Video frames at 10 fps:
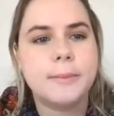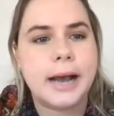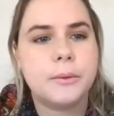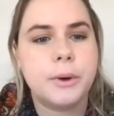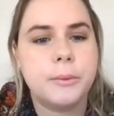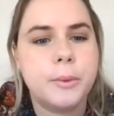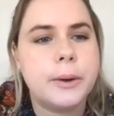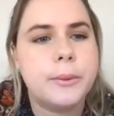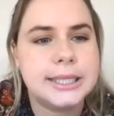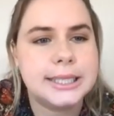
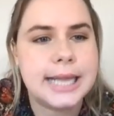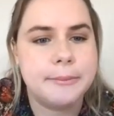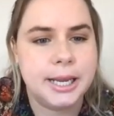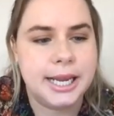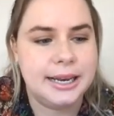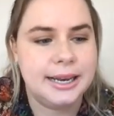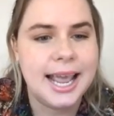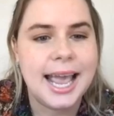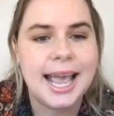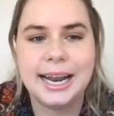What did that mean?
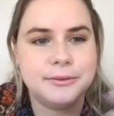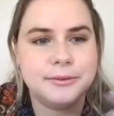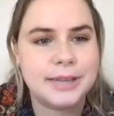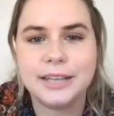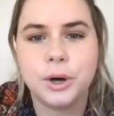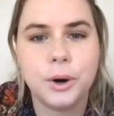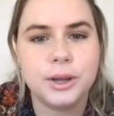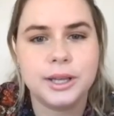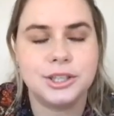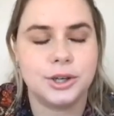And I
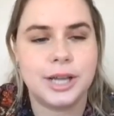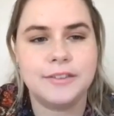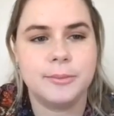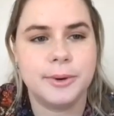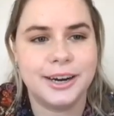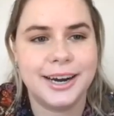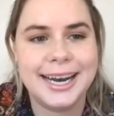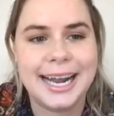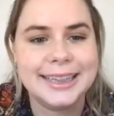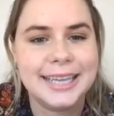totally stole that from her,
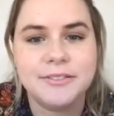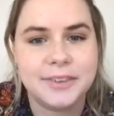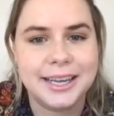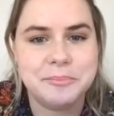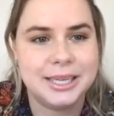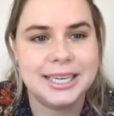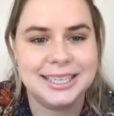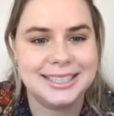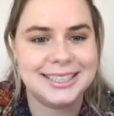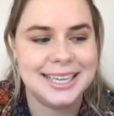and I love it
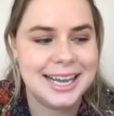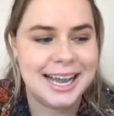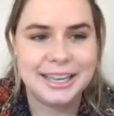because